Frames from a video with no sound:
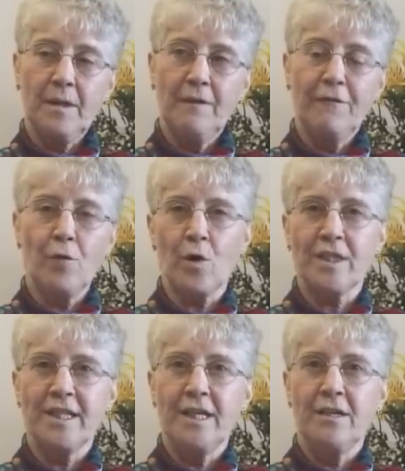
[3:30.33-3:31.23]

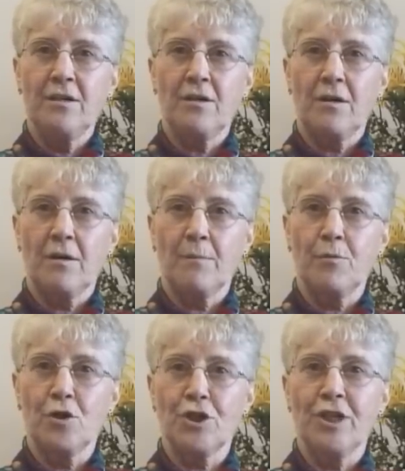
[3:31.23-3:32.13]
forcing or
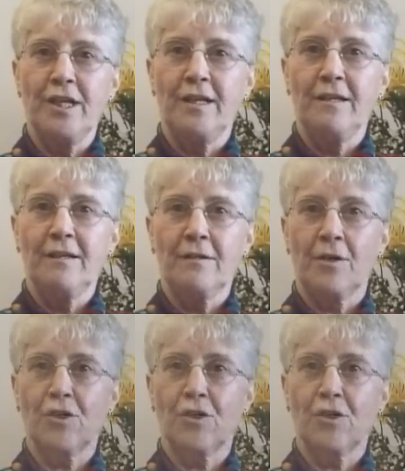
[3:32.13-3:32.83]
pushing or